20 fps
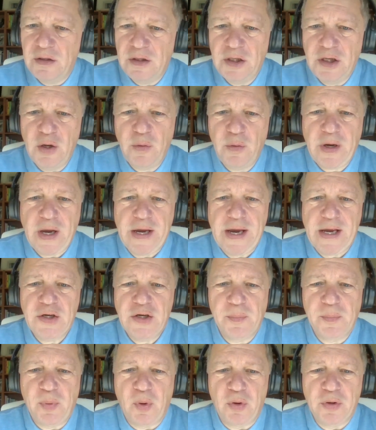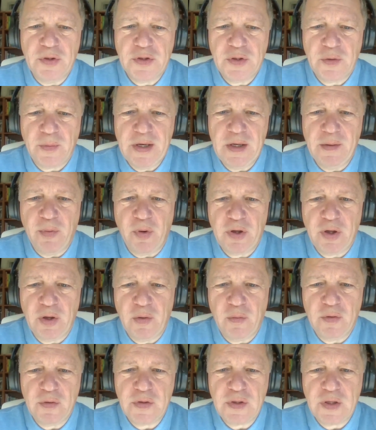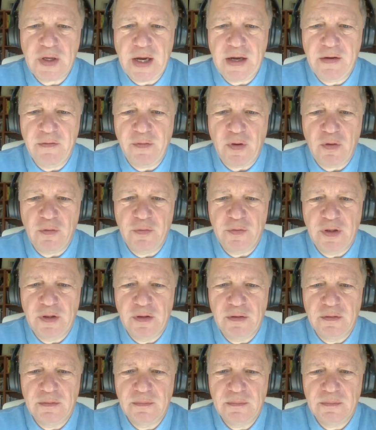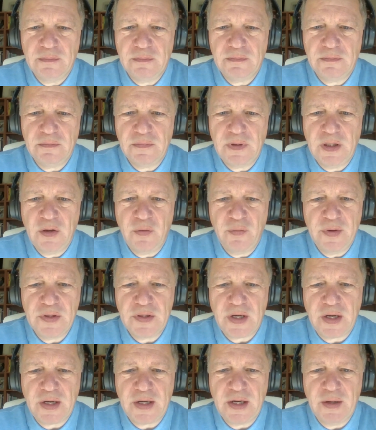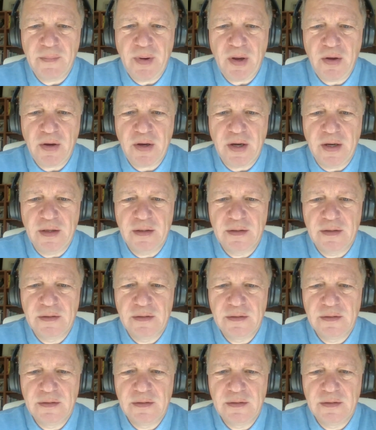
the UK entry point to anybody who wants to get involved in the recycling market.